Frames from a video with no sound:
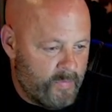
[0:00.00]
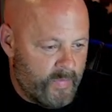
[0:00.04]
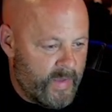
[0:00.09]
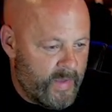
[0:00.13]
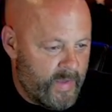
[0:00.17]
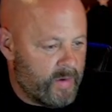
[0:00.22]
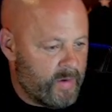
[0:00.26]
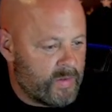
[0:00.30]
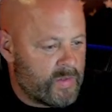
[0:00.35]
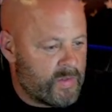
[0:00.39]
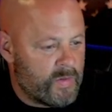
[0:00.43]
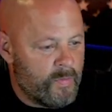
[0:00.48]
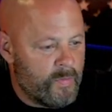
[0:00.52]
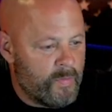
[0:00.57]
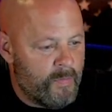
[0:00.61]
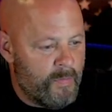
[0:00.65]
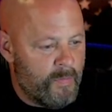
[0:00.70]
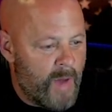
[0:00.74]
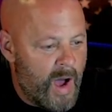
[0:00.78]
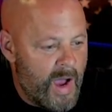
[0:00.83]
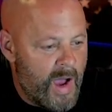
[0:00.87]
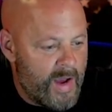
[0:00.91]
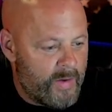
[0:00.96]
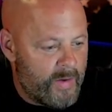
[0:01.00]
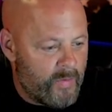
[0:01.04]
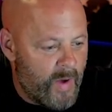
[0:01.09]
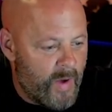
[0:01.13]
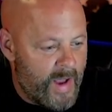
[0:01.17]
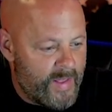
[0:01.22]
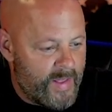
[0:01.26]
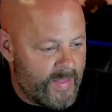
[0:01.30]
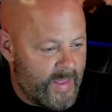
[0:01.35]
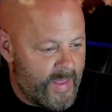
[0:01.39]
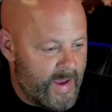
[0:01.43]
there's mine
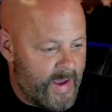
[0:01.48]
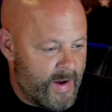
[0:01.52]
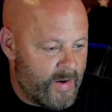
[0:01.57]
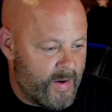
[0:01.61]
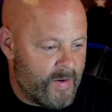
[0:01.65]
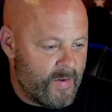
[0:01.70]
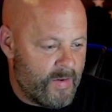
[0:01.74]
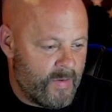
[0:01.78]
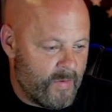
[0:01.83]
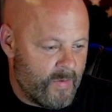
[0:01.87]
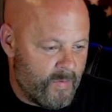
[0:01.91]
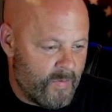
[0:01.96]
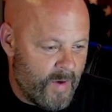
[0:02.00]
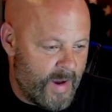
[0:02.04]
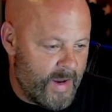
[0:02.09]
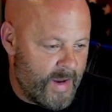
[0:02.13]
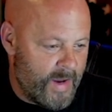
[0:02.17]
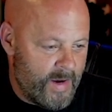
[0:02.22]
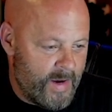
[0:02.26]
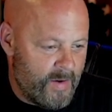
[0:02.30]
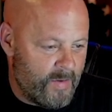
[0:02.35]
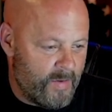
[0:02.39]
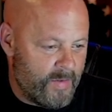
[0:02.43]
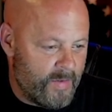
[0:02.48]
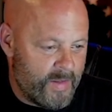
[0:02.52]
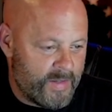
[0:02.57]
right there, right here.